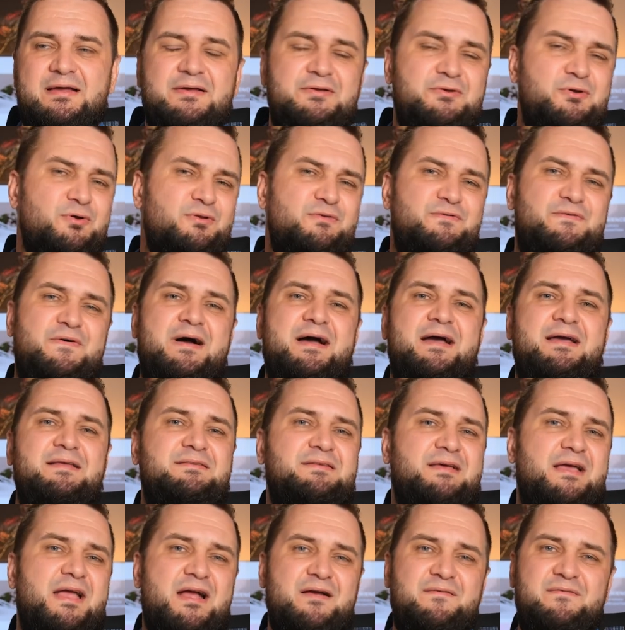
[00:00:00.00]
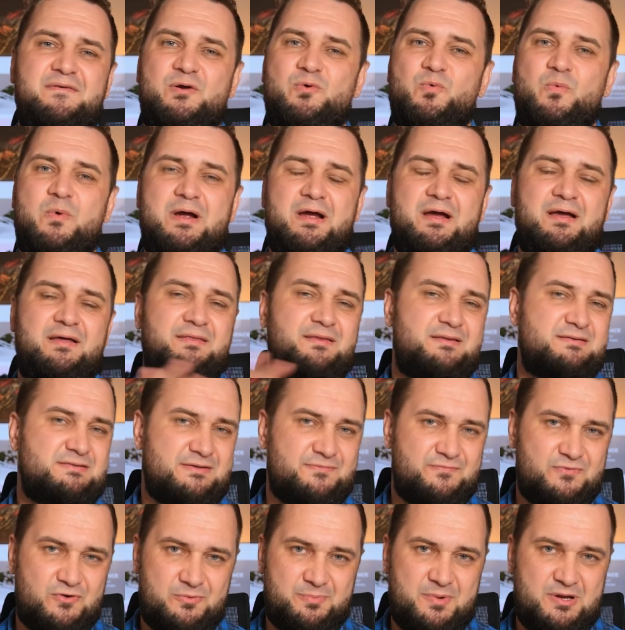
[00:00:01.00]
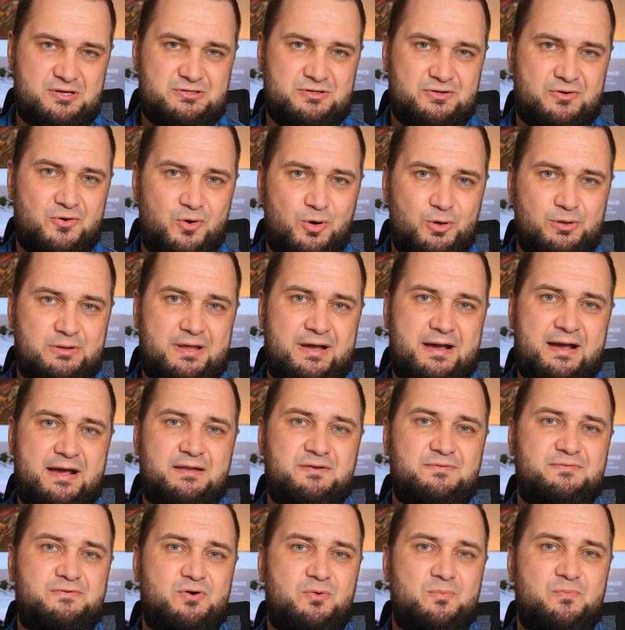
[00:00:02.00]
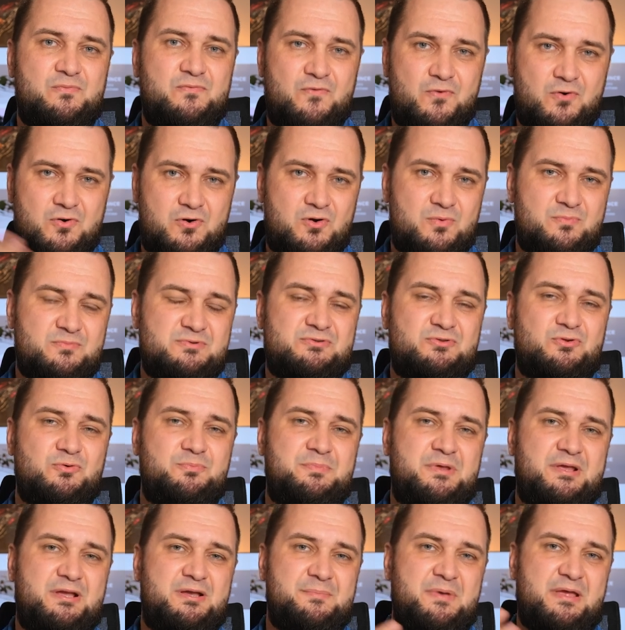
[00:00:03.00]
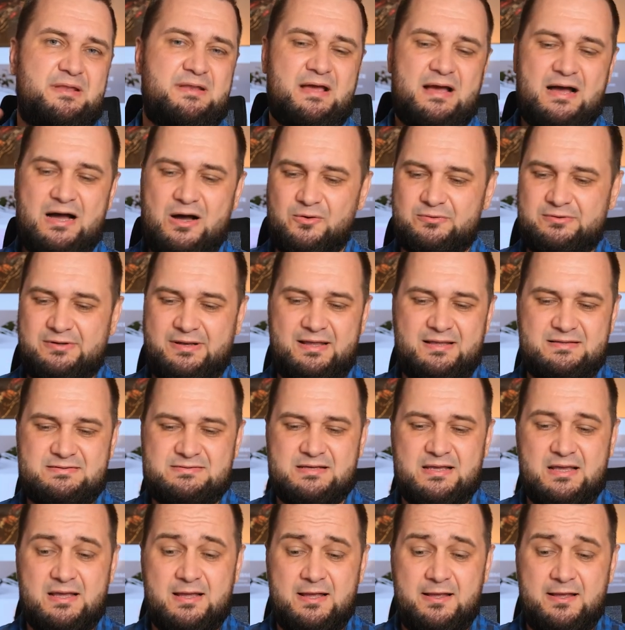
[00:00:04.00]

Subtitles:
You'll find everywhere this information online, from forums to big media outlets.